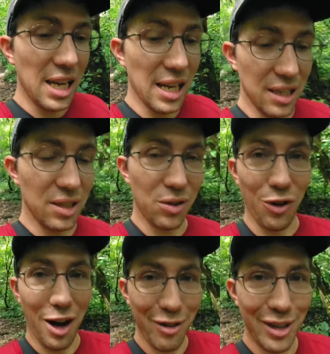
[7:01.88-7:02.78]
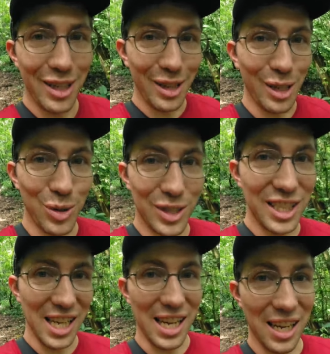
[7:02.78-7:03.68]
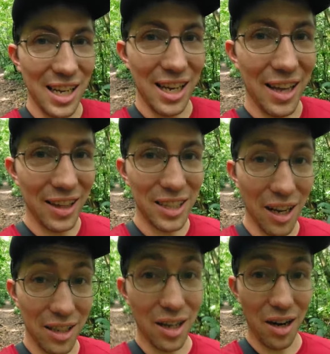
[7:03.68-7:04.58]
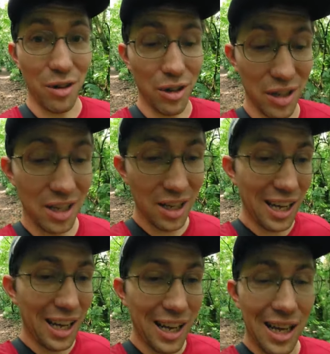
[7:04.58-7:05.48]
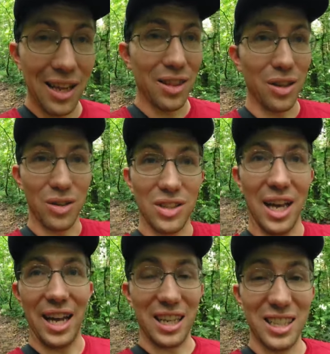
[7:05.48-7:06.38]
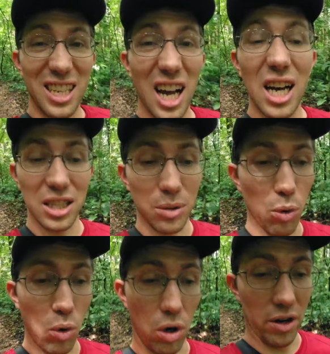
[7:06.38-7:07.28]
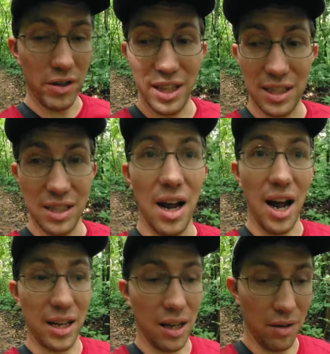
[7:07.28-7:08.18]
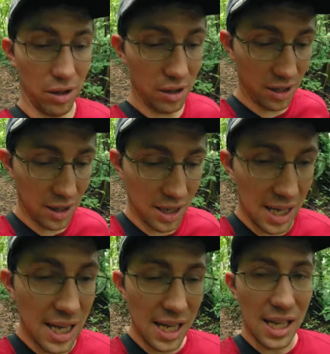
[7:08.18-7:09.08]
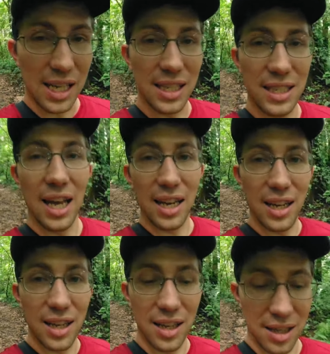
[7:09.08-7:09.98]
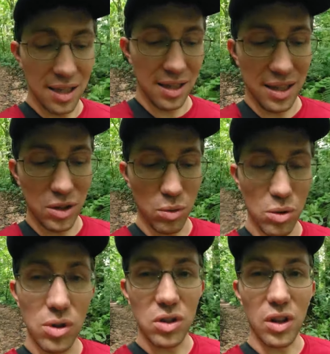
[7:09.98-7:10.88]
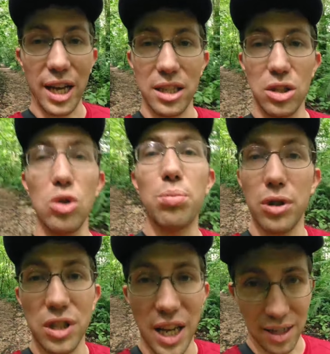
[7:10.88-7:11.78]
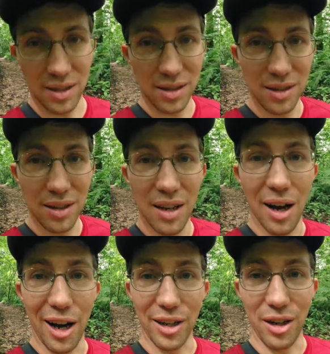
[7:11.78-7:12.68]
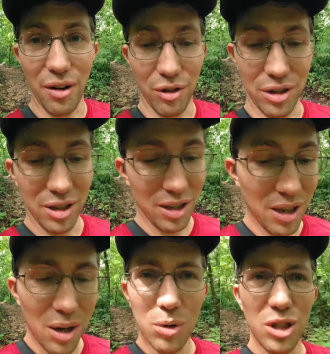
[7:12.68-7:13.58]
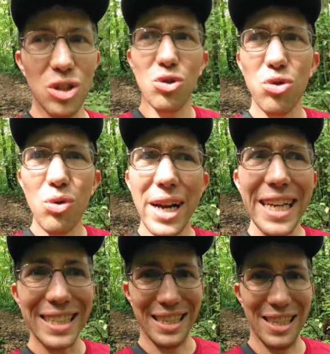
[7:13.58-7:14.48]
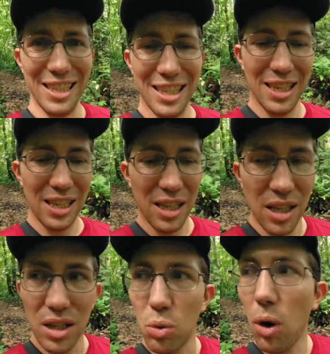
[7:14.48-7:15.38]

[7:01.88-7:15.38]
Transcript: is for everything that you see and that's uncovered, there's like tons more that's not covered. He said these ruins are like 2% uncovered, which is crazy. You're